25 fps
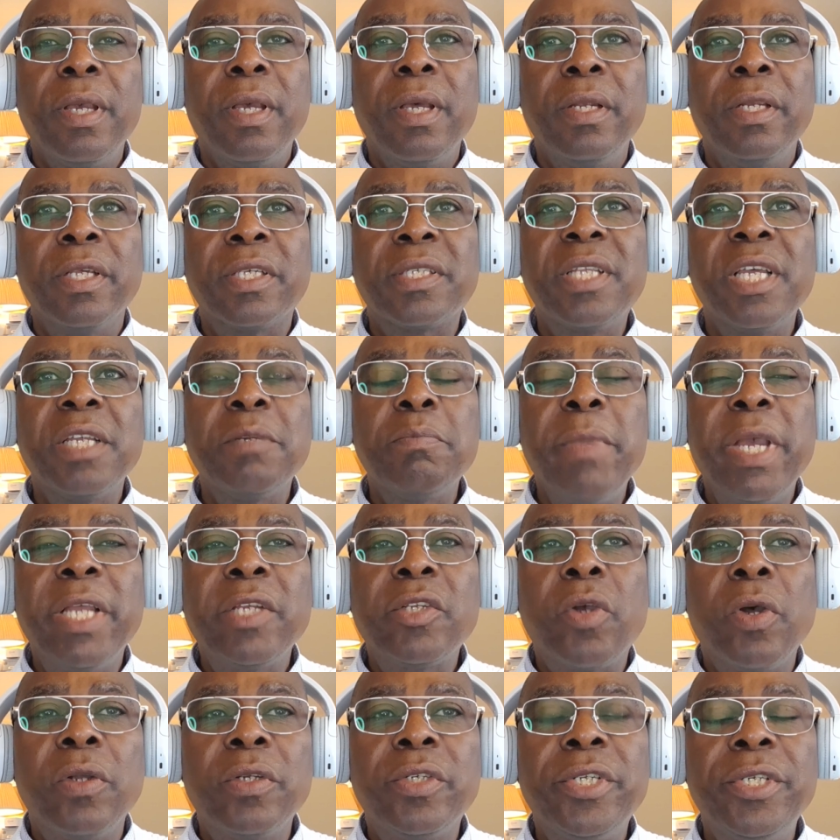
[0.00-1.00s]
The statement
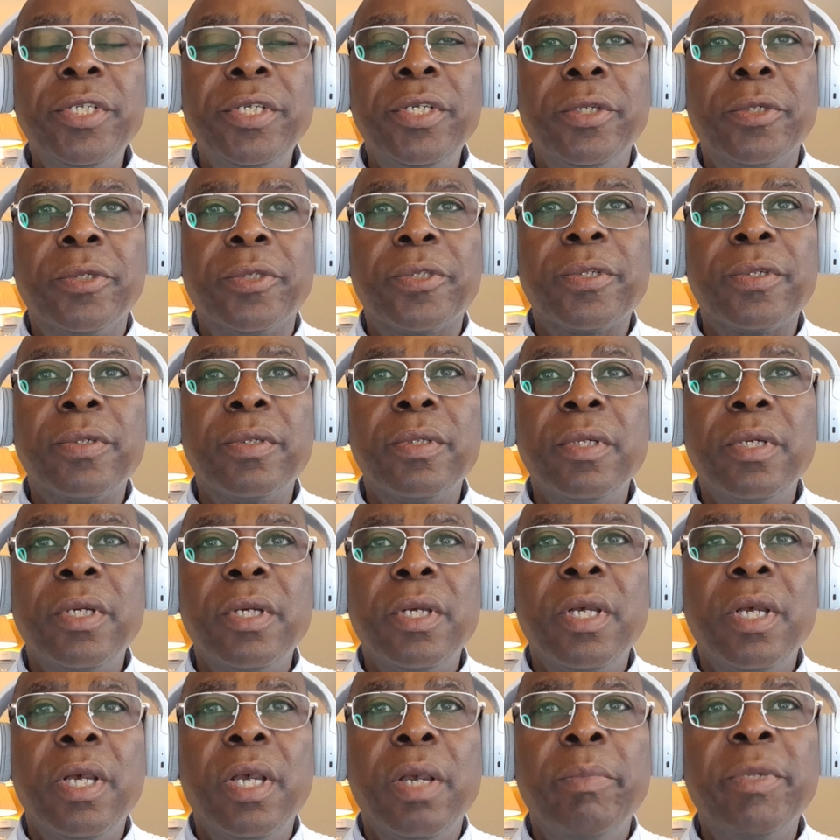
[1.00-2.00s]
continues,
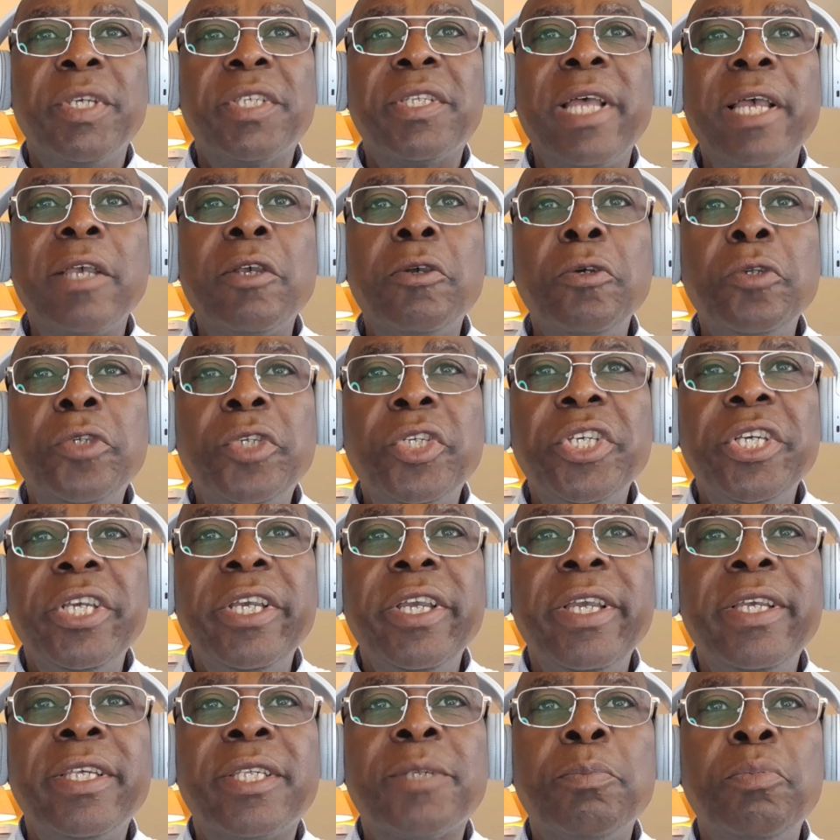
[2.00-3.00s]
Mr. Kuti
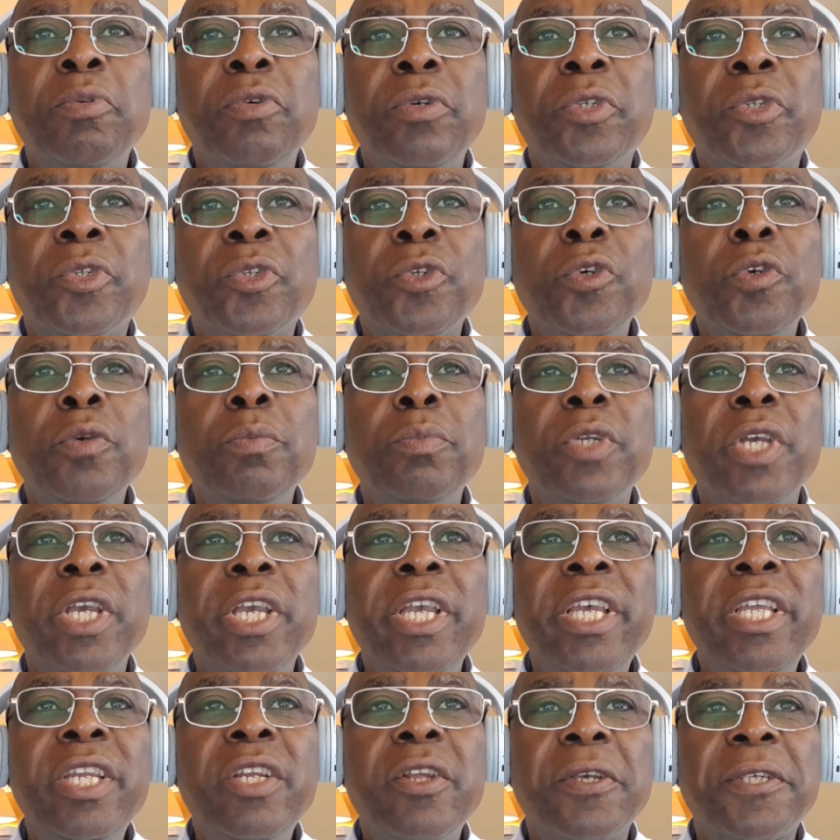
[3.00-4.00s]
is presumed
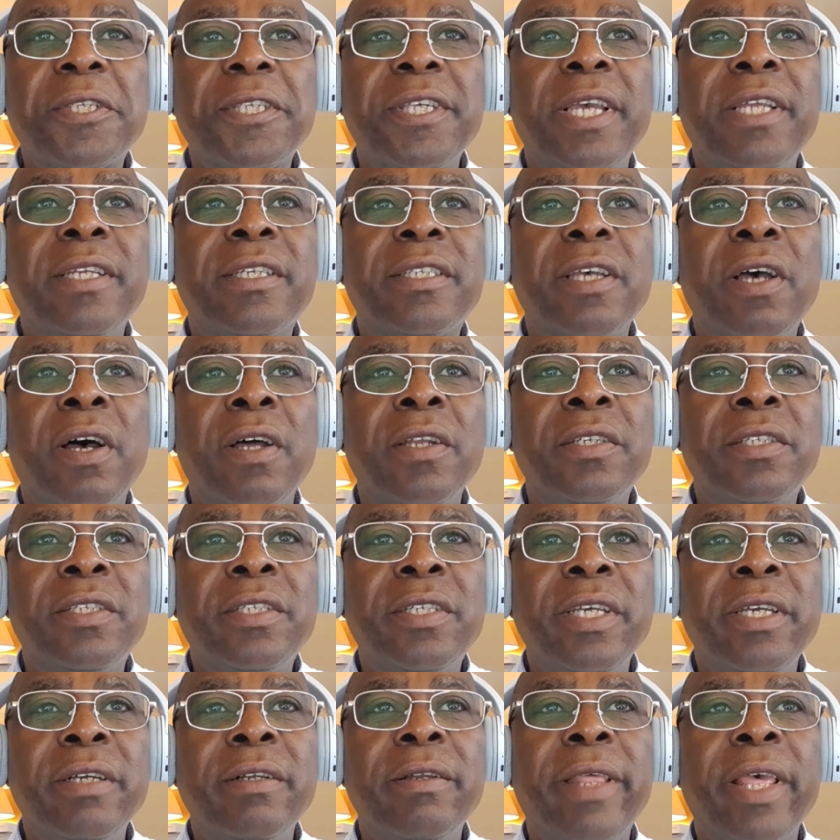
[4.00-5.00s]
innocent
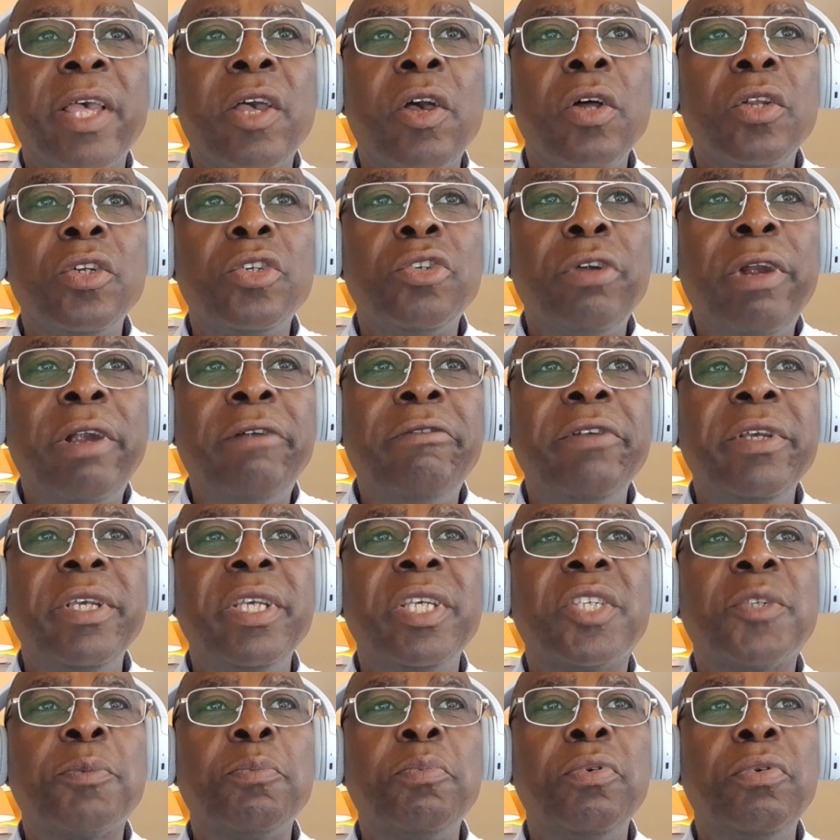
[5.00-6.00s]
until the contrary
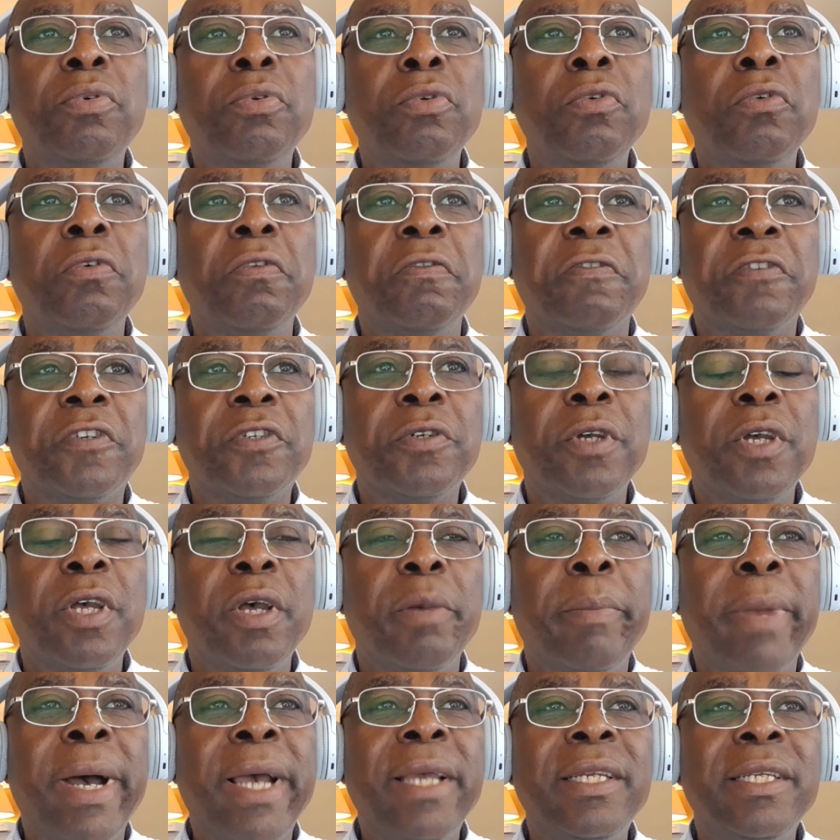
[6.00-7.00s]
is proved
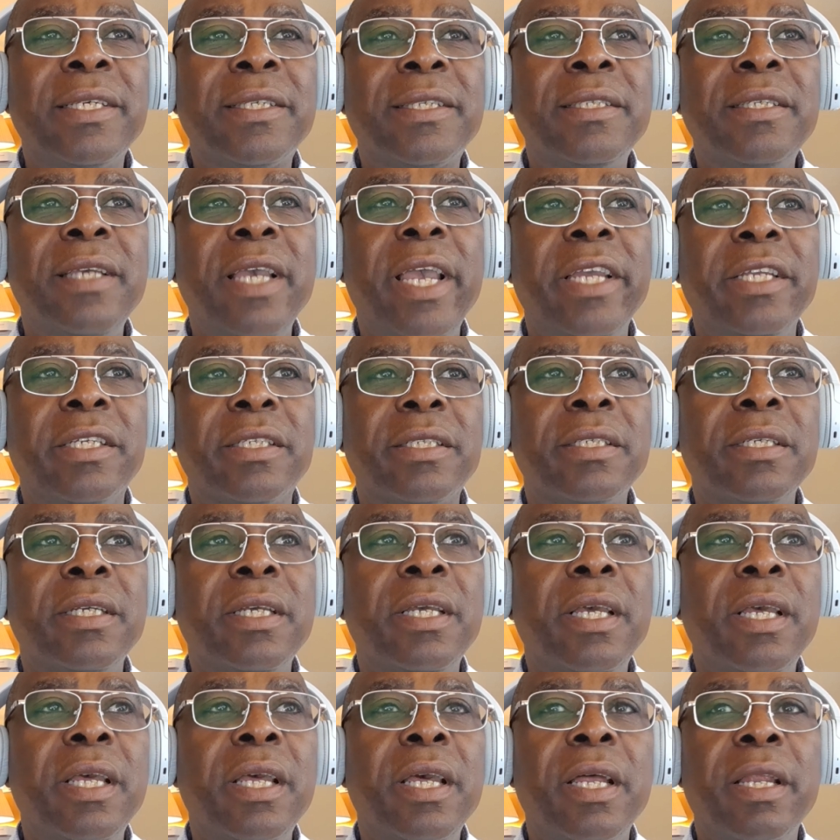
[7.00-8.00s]
by the state.
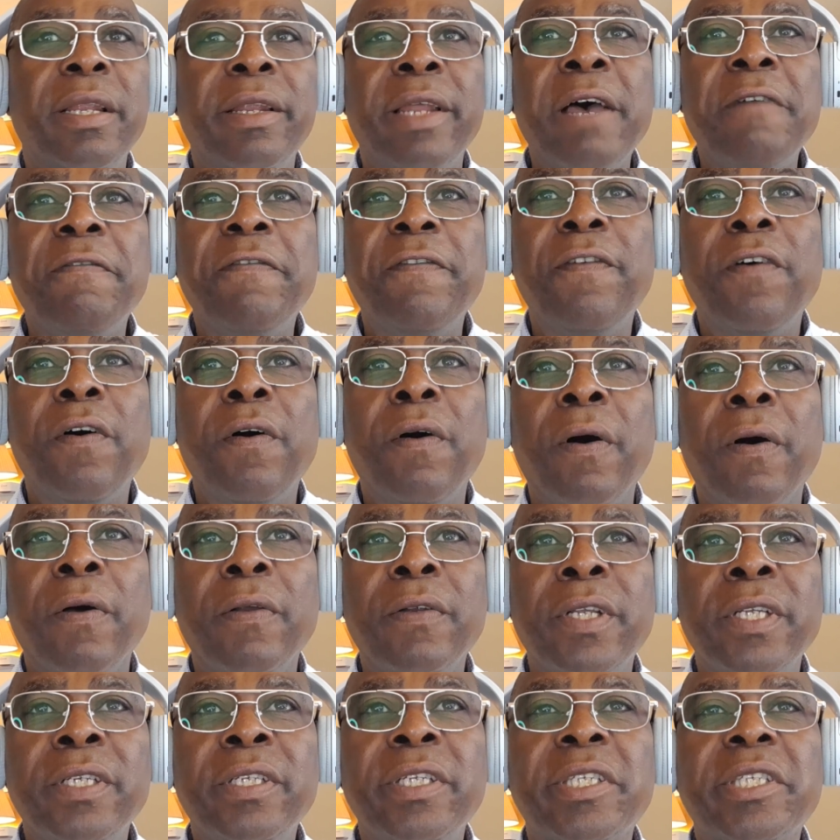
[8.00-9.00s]
Therefore,
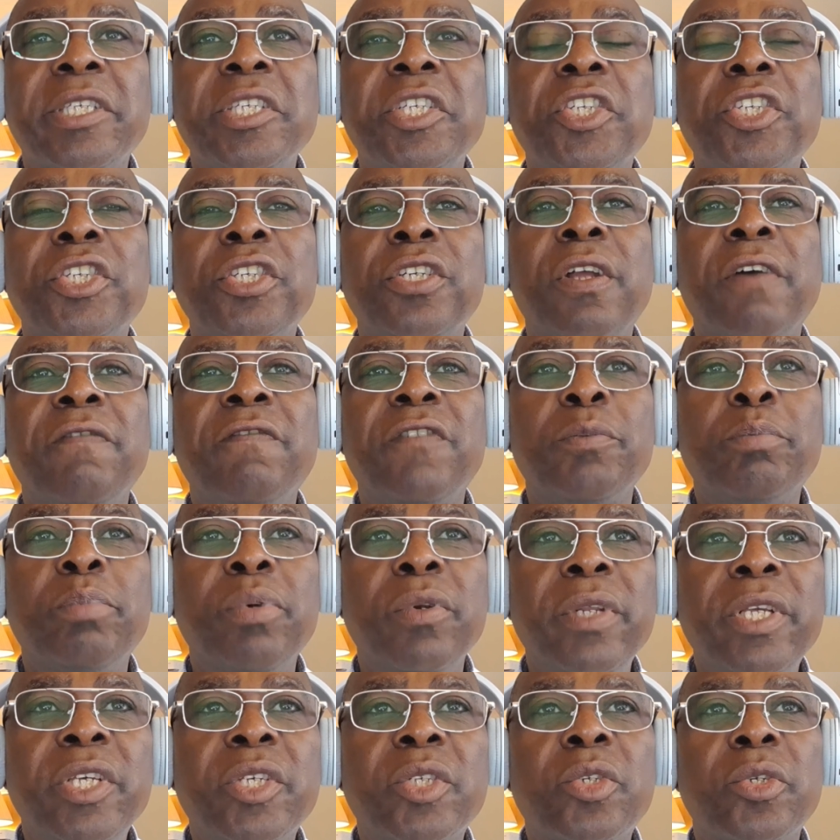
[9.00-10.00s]
the decision of the
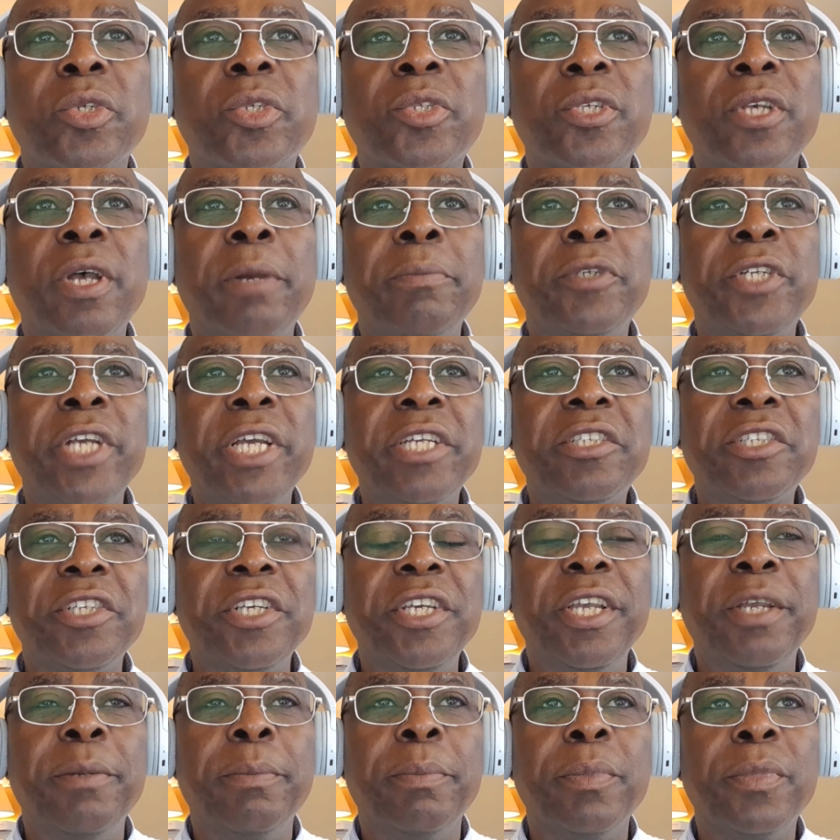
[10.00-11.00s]
police to subject
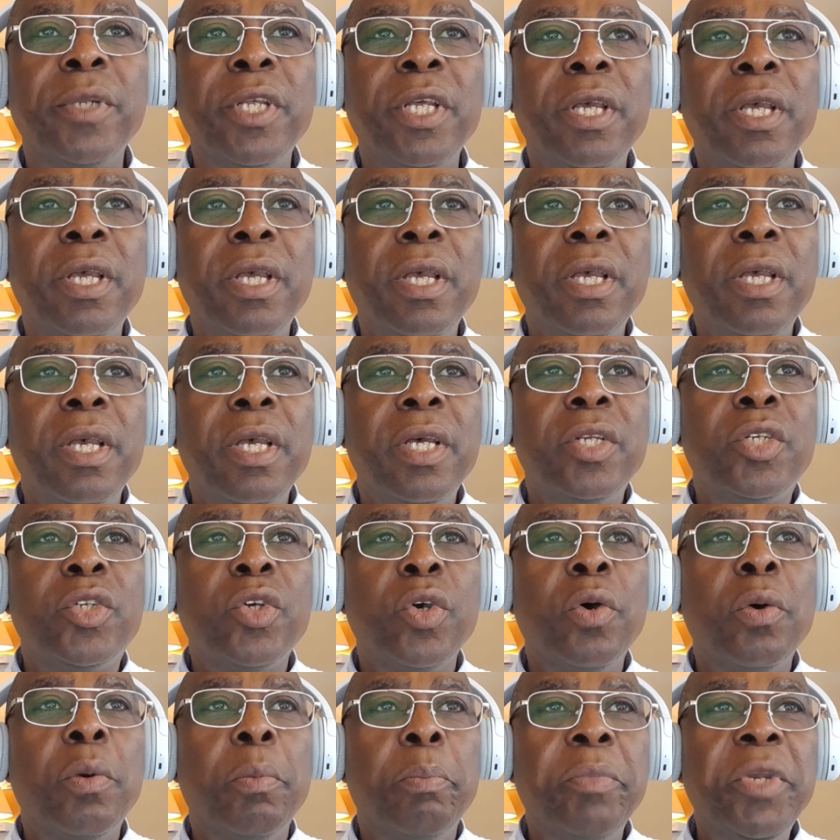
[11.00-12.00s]
him
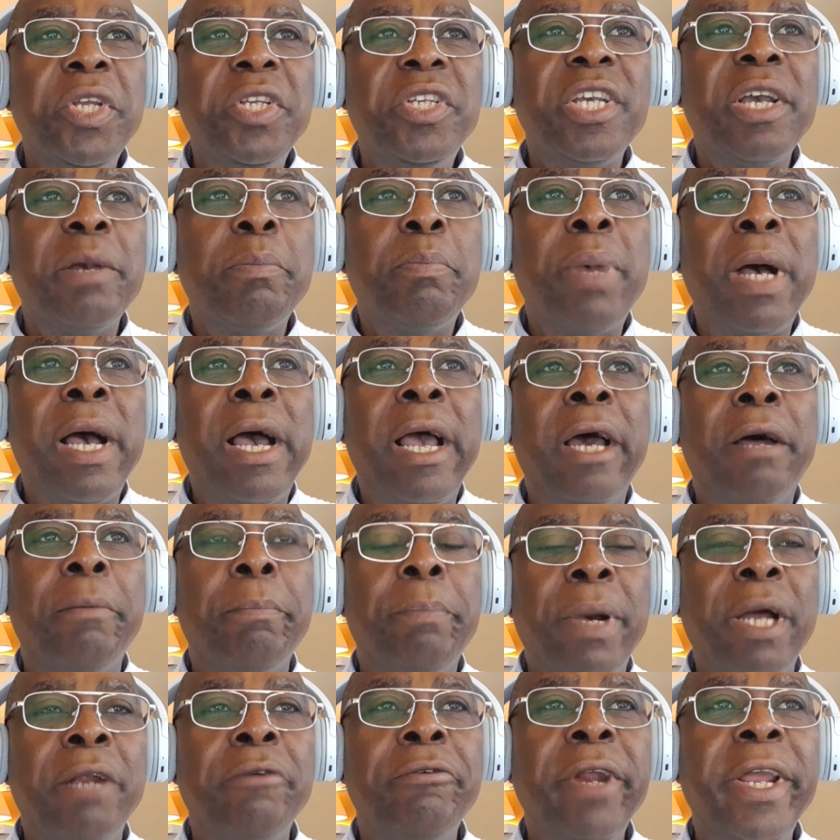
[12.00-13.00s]
to media
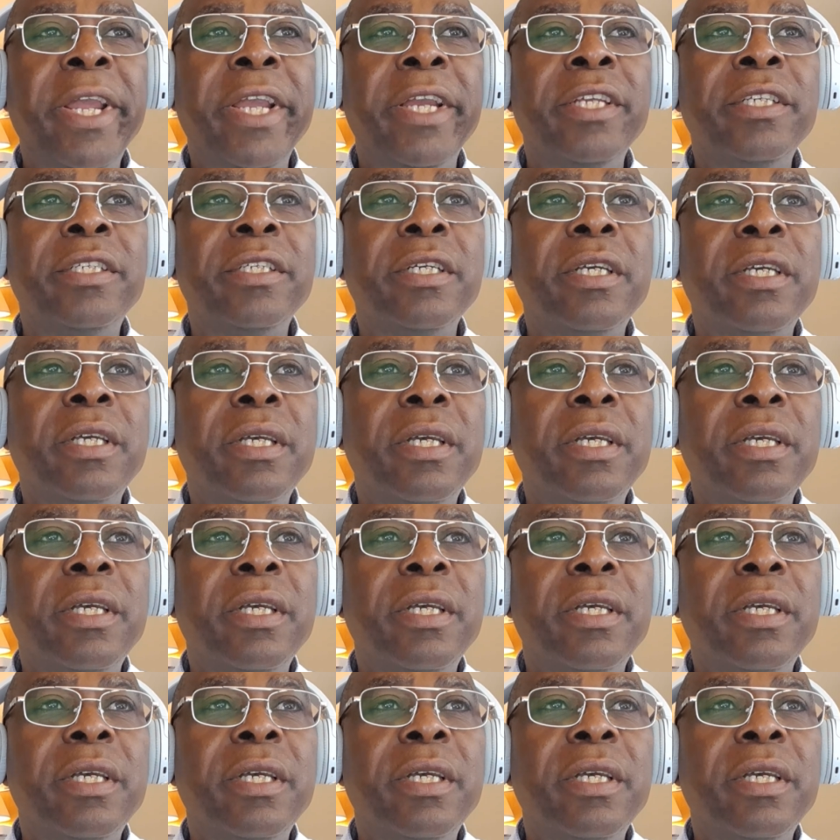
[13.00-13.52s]
parade